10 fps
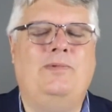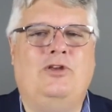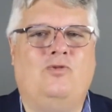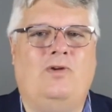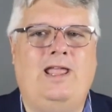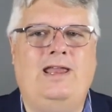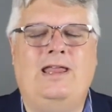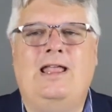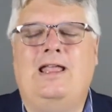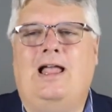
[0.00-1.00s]
going to be
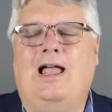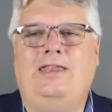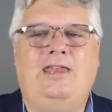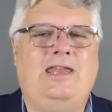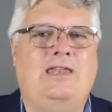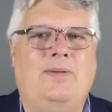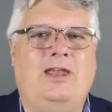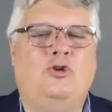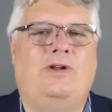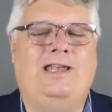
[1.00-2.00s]
great, you need to
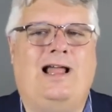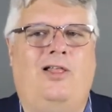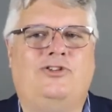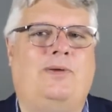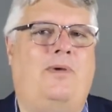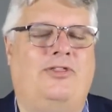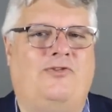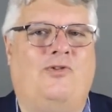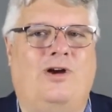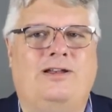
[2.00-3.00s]
pay $20 a
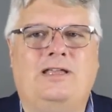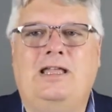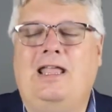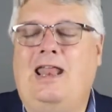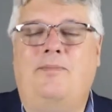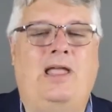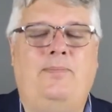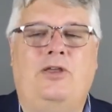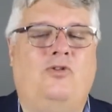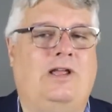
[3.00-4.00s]
month for it. And it
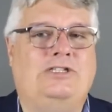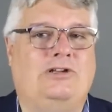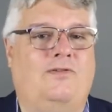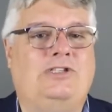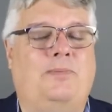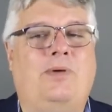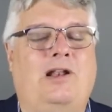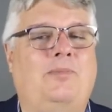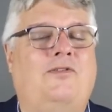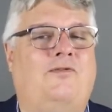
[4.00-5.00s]
might be a great service. It
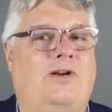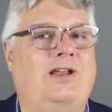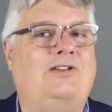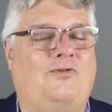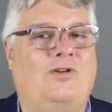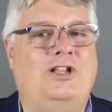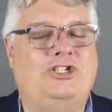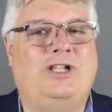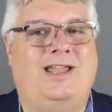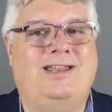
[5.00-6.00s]
better be very
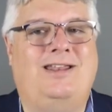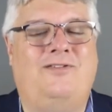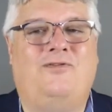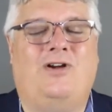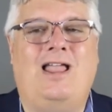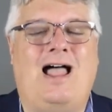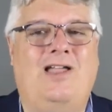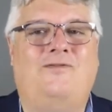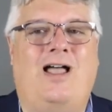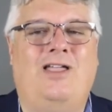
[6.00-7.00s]
differentiated and very
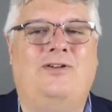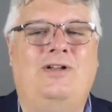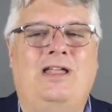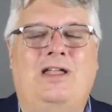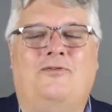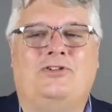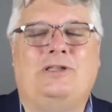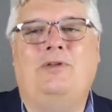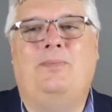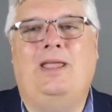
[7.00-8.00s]
high value for
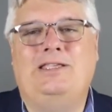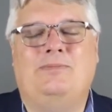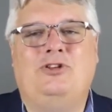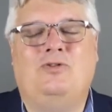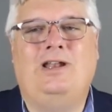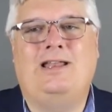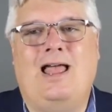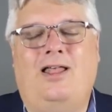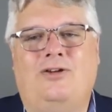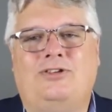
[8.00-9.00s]
somebody to pay something
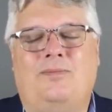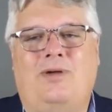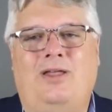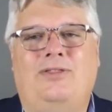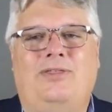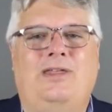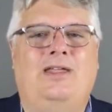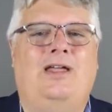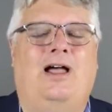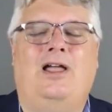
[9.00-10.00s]
$20 a month,
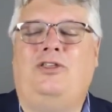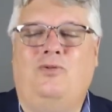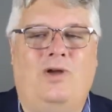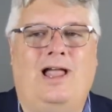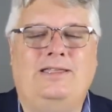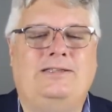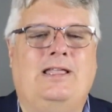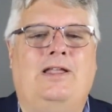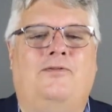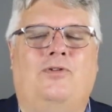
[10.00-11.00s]

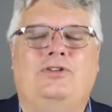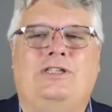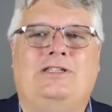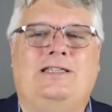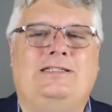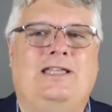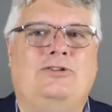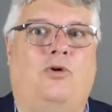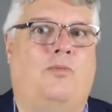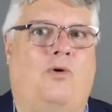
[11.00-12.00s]
US, versus, let's say,
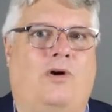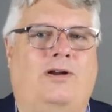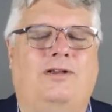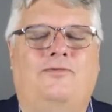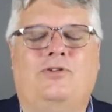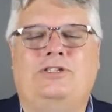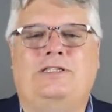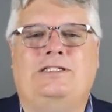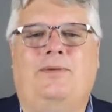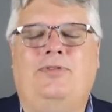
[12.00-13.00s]
or more,
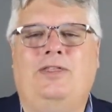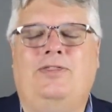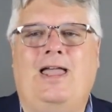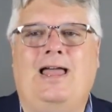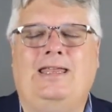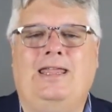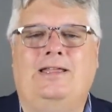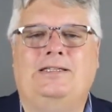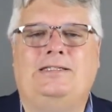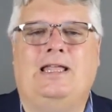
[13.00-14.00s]
versus something that
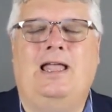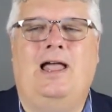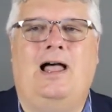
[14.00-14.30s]
is